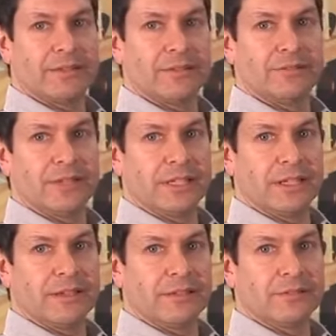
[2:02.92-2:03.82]
of the
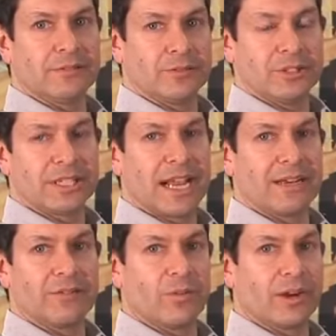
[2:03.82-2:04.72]
or the side
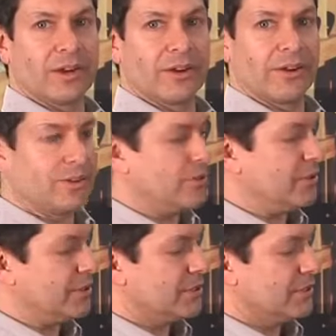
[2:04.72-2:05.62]
of the Wine Guardian
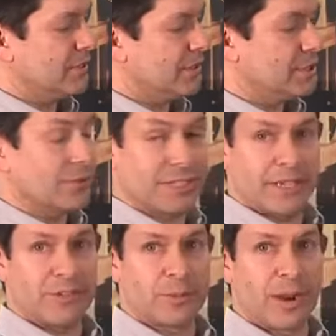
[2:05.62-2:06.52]
units to
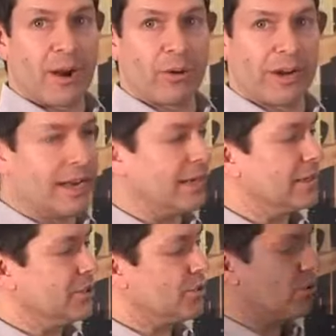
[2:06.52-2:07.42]
receive its power and
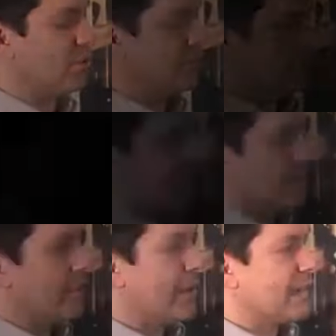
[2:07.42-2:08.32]
control.
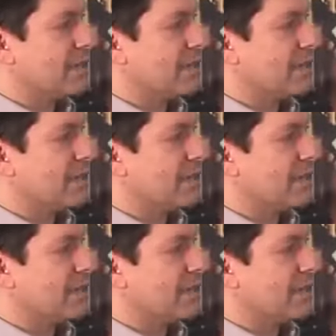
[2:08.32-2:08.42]
The main